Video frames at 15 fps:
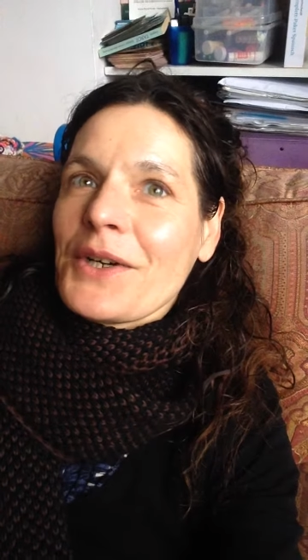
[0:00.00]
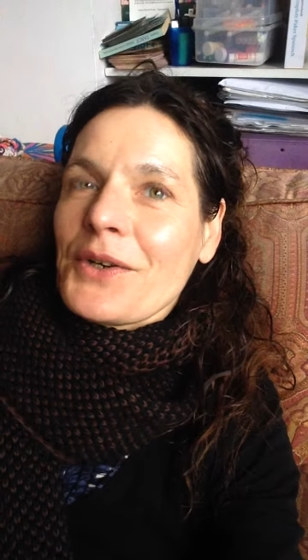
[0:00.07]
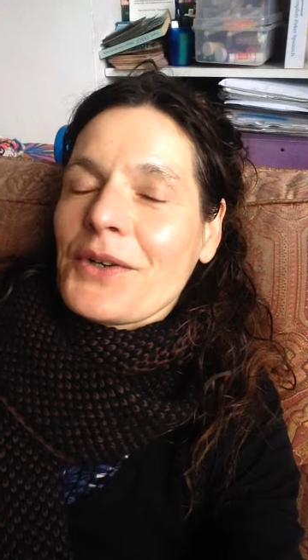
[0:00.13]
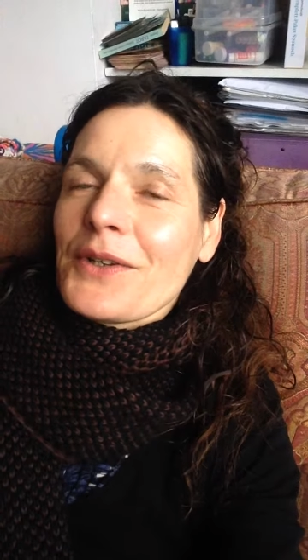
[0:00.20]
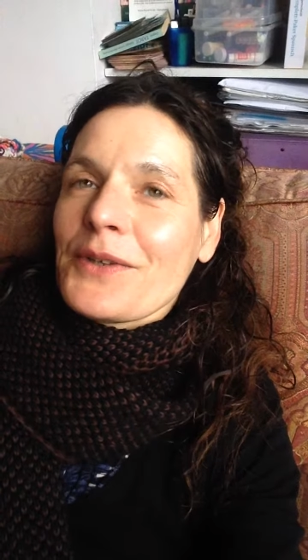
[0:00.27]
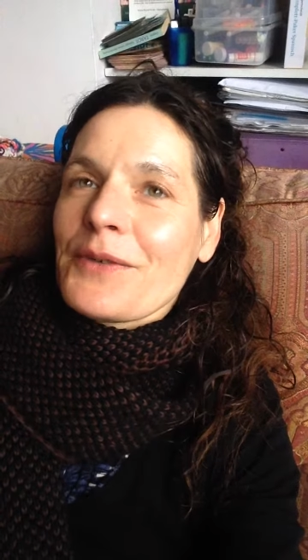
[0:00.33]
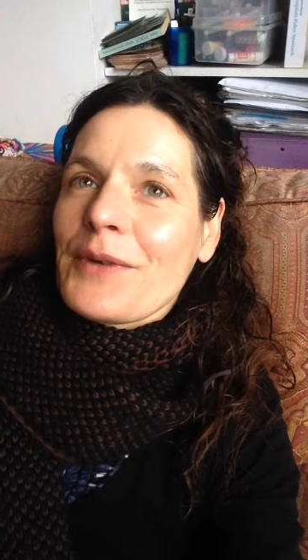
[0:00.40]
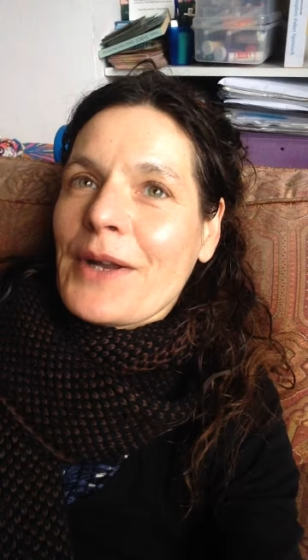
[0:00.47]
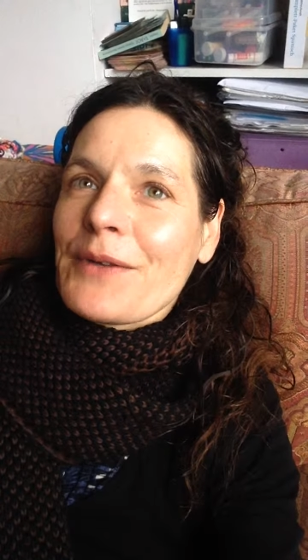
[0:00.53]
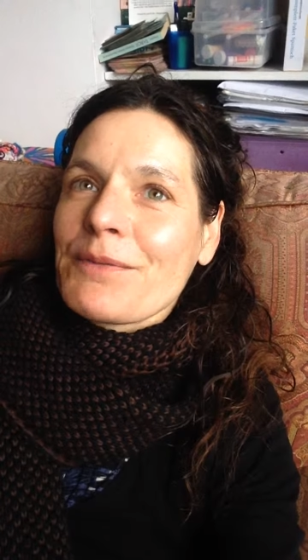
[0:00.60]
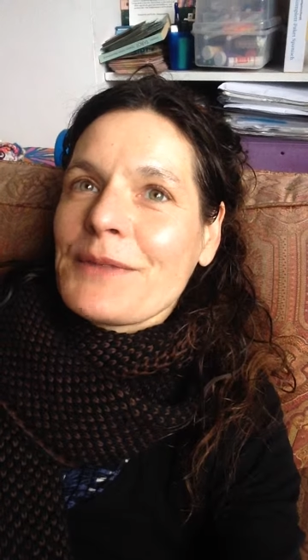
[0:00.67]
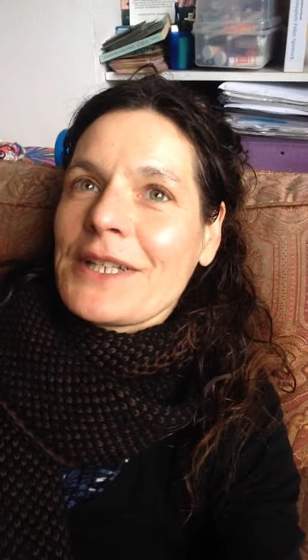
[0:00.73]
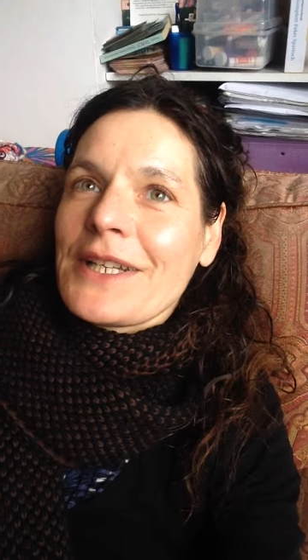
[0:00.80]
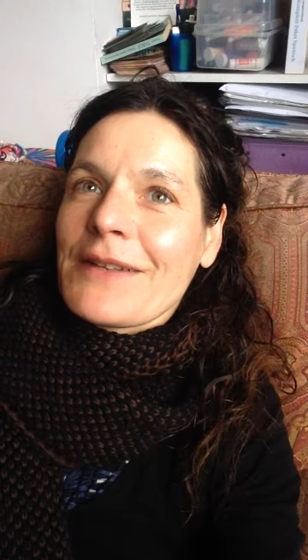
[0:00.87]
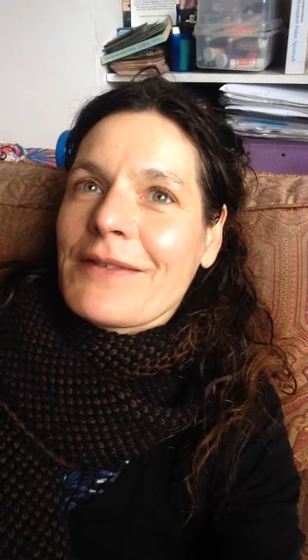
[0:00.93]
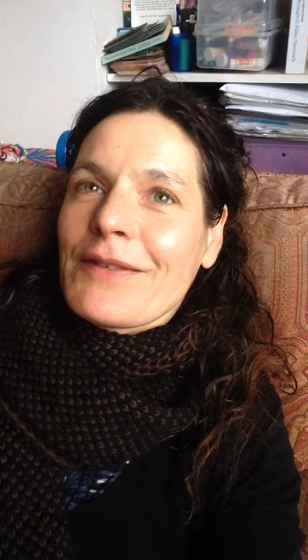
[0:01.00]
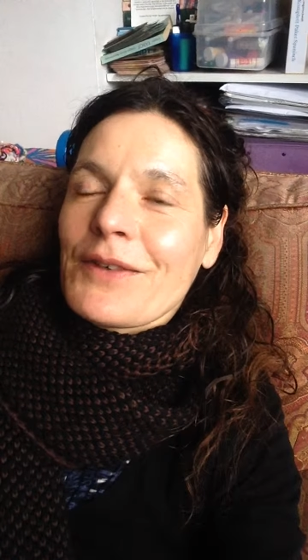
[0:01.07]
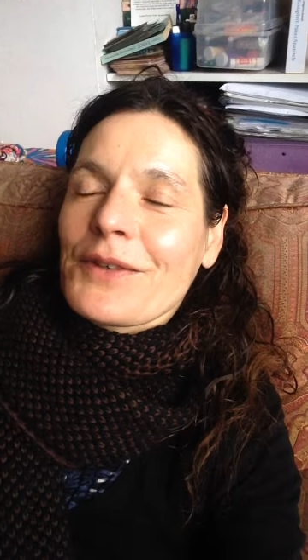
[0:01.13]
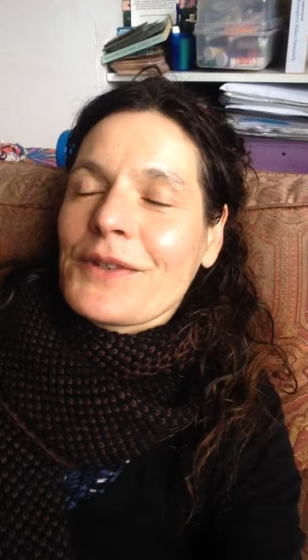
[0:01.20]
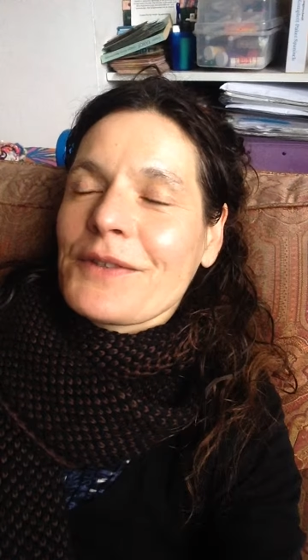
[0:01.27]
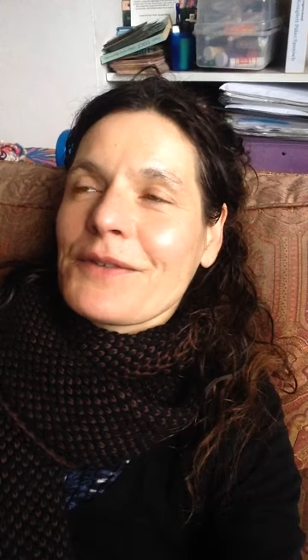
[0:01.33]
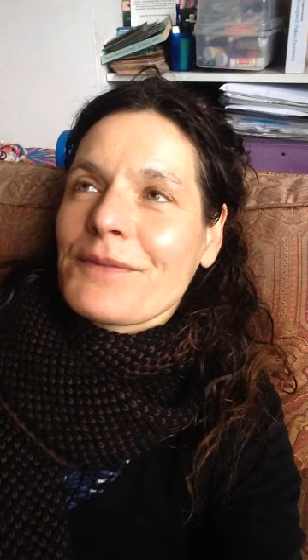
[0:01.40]
all around me that's
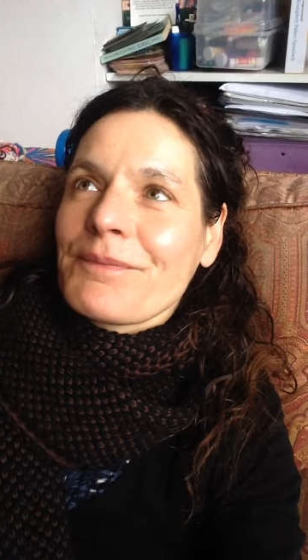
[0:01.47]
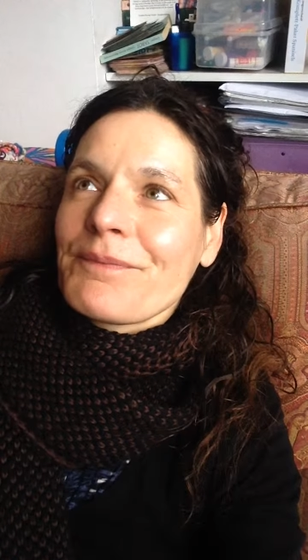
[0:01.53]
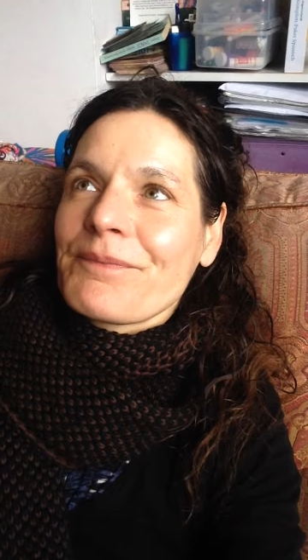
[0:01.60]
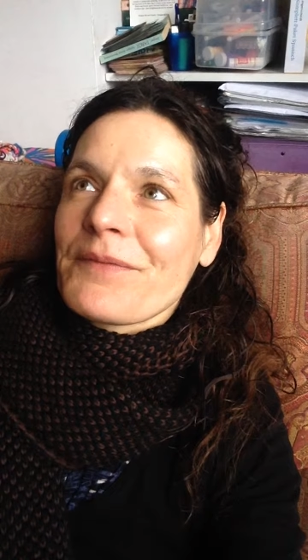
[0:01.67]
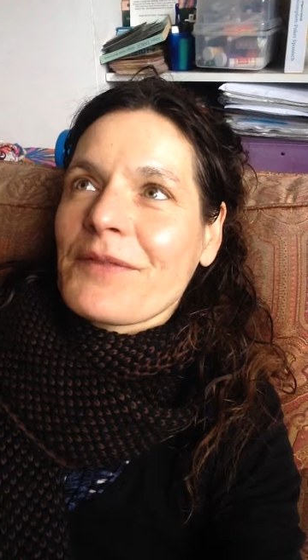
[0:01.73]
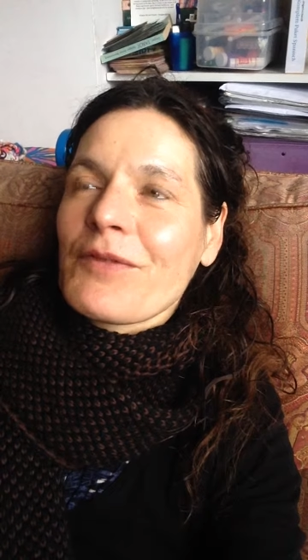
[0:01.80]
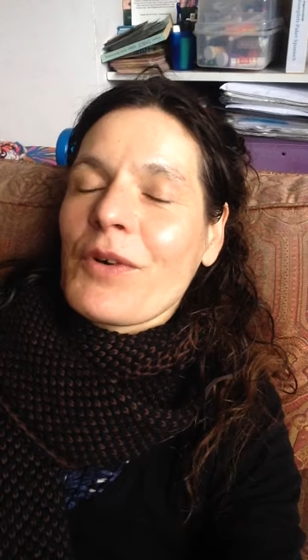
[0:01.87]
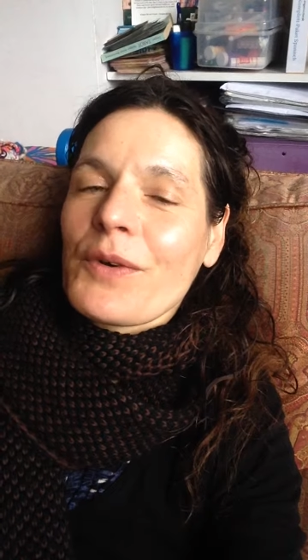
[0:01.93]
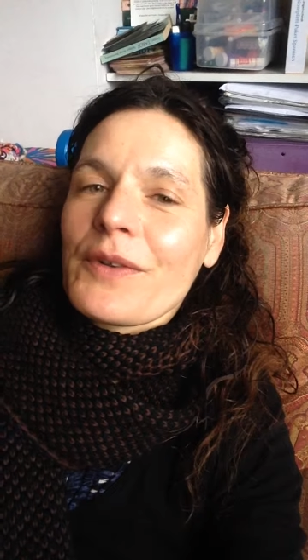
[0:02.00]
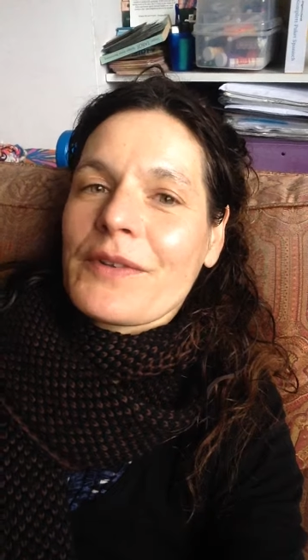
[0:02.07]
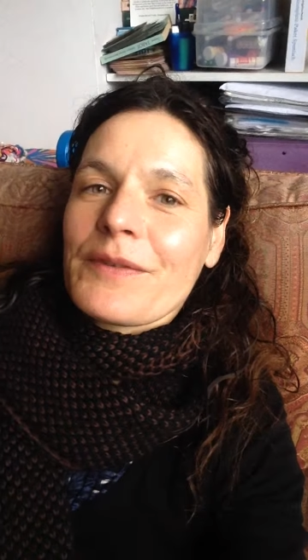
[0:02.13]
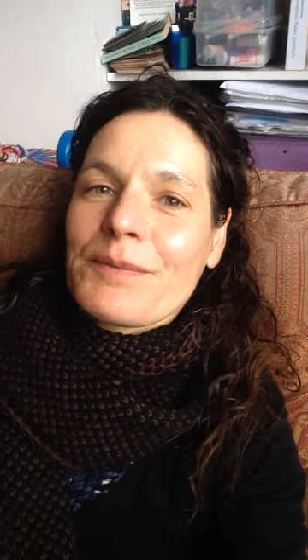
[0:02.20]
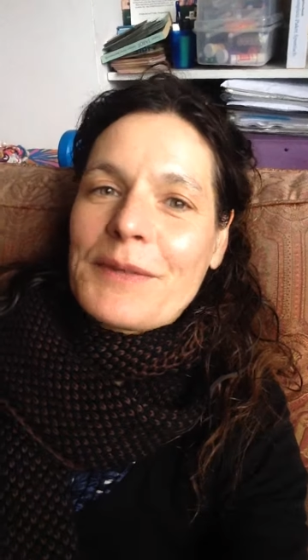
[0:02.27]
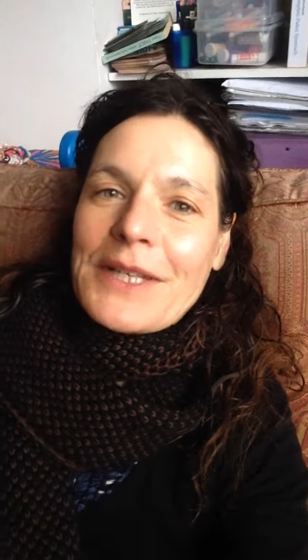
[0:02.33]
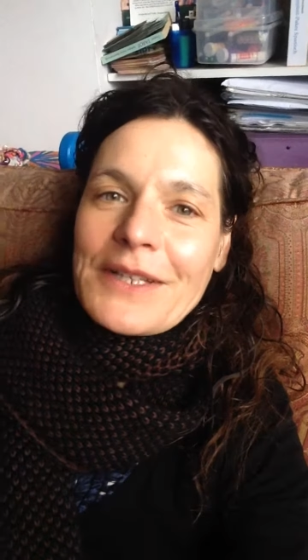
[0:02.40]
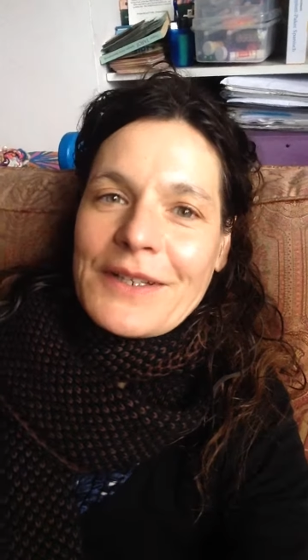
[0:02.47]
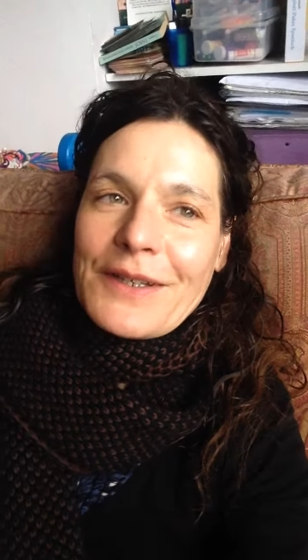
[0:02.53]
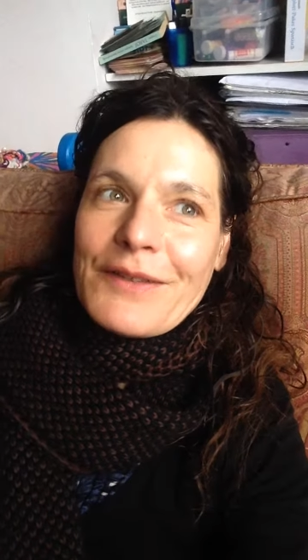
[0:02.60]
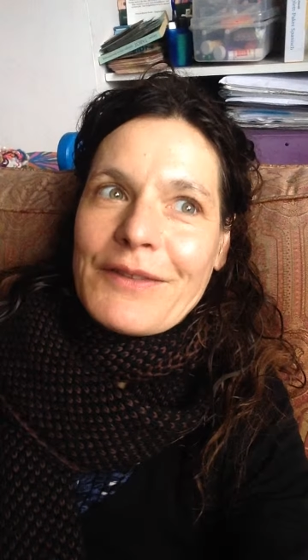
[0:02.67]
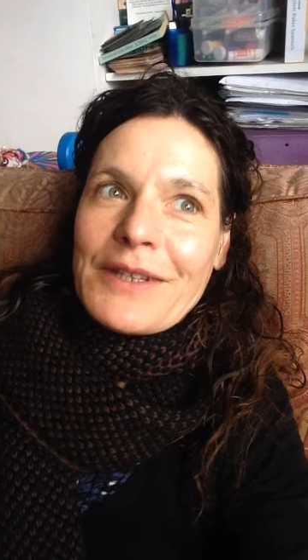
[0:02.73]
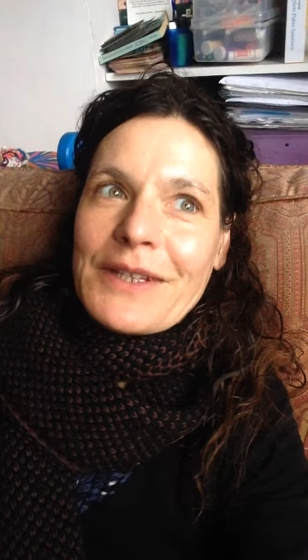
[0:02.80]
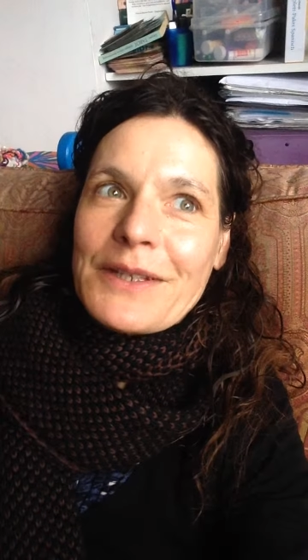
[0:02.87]
going to Focus me and I
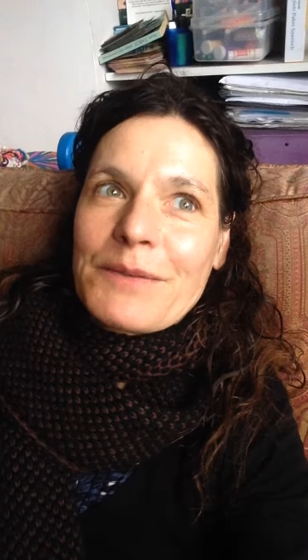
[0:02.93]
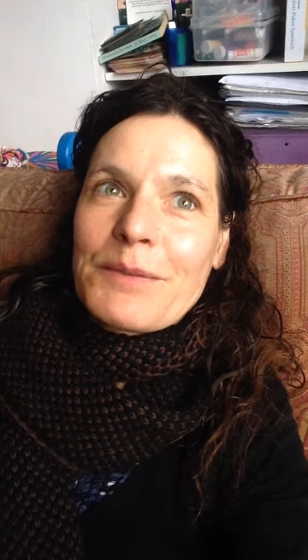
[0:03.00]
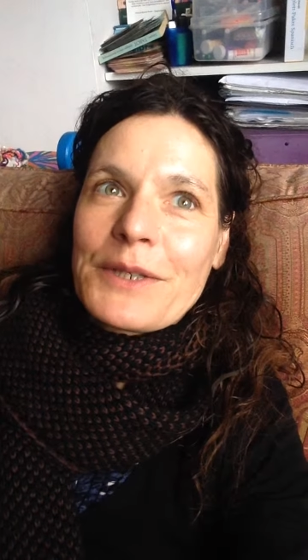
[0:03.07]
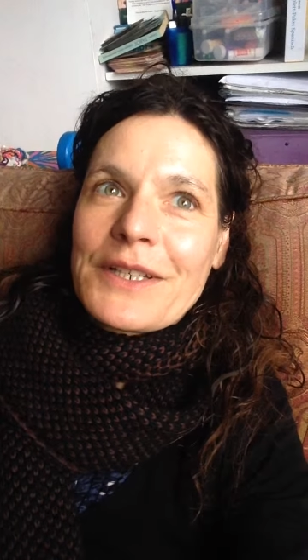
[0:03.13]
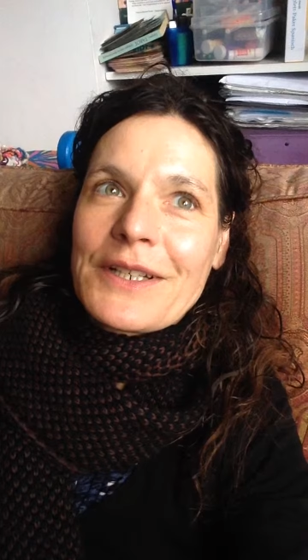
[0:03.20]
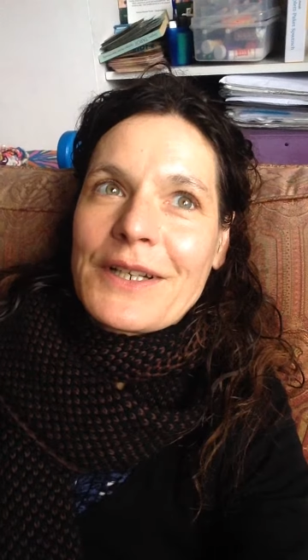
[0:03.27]
think a bit.